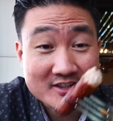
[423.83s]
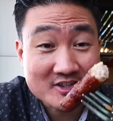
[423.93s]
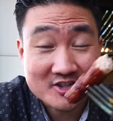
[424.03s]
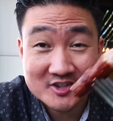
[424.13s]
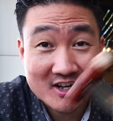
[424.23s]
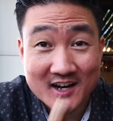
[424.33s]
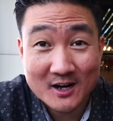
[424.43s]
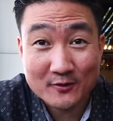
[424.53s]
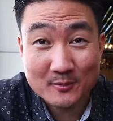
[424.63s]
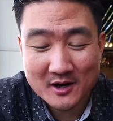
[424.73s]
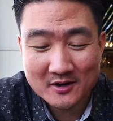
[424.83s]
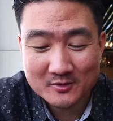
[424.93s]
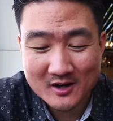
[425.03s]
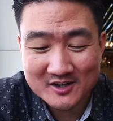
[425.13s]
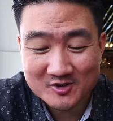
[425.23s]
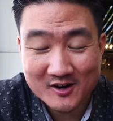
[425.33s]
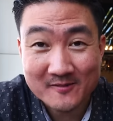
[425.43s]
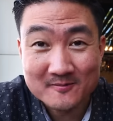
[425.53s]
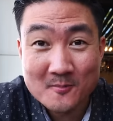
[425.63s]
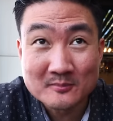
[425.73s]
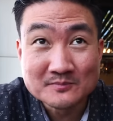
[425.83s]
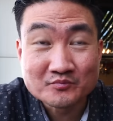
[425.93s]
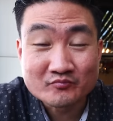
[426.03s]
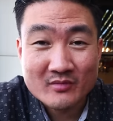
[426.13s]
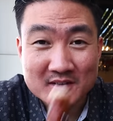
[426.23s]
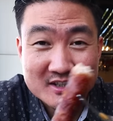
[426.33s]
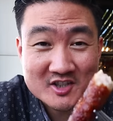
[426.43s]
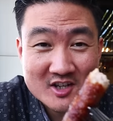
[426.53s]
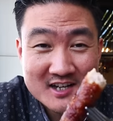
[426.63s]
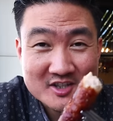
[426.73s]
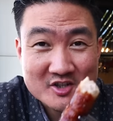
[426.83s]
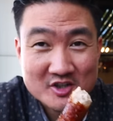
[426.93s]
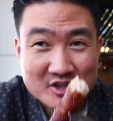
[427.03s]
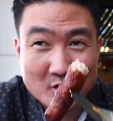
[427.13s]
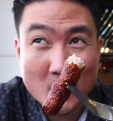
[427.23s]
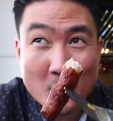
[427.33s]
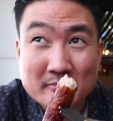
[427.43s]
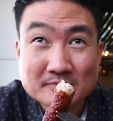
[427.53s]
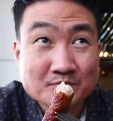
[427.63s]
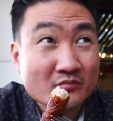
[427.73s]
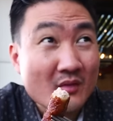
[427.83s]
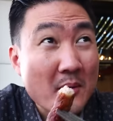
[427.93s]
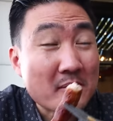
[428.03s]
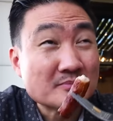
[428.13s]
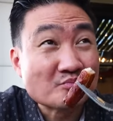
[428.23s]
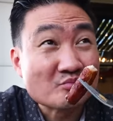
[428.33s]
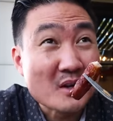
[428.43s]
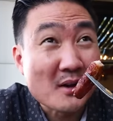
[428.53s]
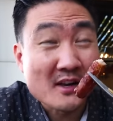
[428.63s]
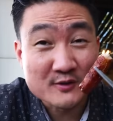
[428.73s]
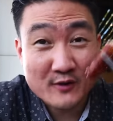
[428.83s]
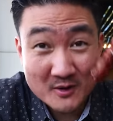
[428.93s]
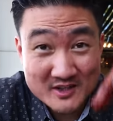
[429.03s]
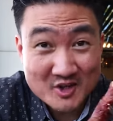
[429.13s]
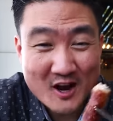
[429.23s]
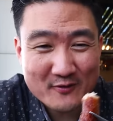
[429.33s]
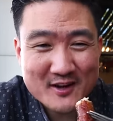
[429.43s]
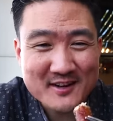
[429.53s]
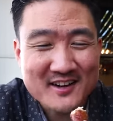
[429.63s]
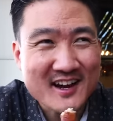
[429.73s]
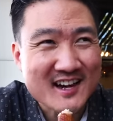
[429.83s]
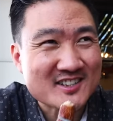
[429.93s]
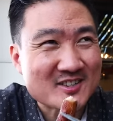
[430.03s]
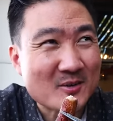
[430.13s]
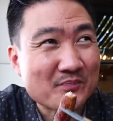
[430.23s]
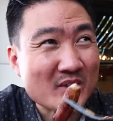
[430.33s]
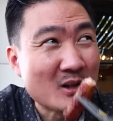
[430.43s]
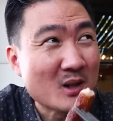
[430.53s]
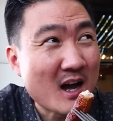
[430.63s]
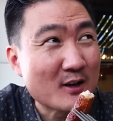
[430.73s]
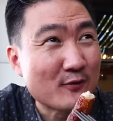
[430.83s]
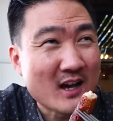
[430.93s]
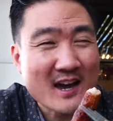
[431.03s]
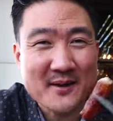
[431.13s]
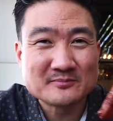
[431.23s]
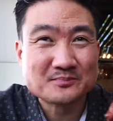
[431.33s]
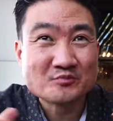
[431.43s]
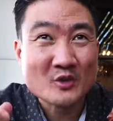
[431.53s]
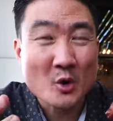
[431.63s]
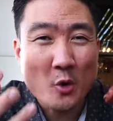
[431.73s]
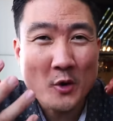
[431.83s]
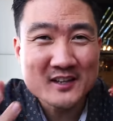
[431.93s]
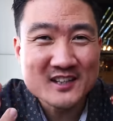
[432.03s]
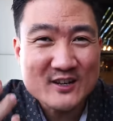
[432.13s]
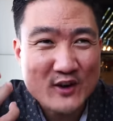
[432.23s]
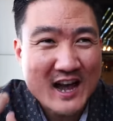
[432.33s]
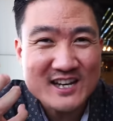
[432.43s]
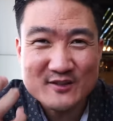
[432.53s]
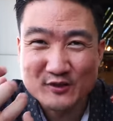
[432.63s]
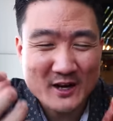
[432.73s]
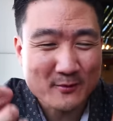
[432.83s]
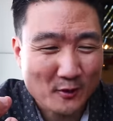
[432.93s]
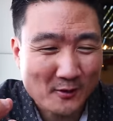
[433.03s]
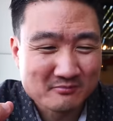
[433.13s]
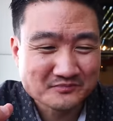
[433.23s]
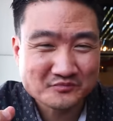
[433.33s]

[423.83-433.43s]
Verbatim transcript: that tastes just like out of an American restaurant. This sausage is so it's very soft and it has a lot of like oily, fatty flavor.